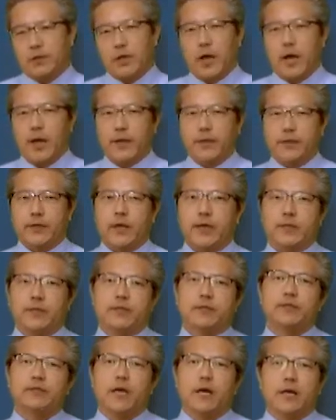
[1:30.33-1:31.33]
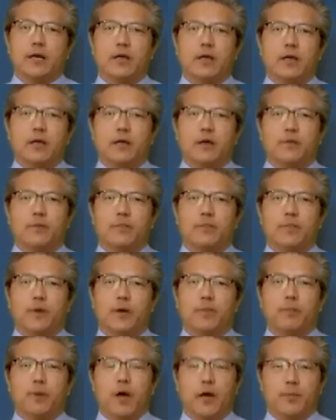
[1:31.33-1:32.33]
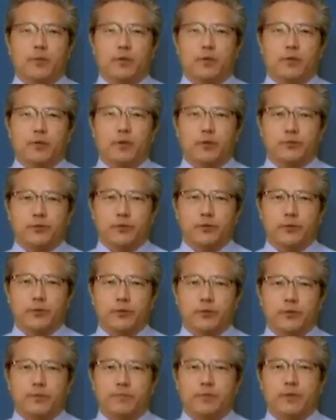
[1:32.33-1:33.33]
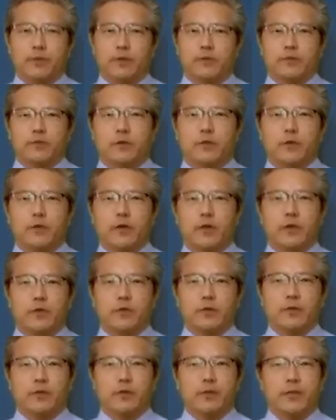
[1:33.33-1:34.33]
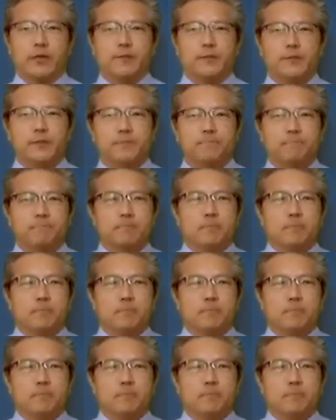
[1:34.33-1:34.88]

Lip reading: iodine is not a popular alternative because of the color it leaves.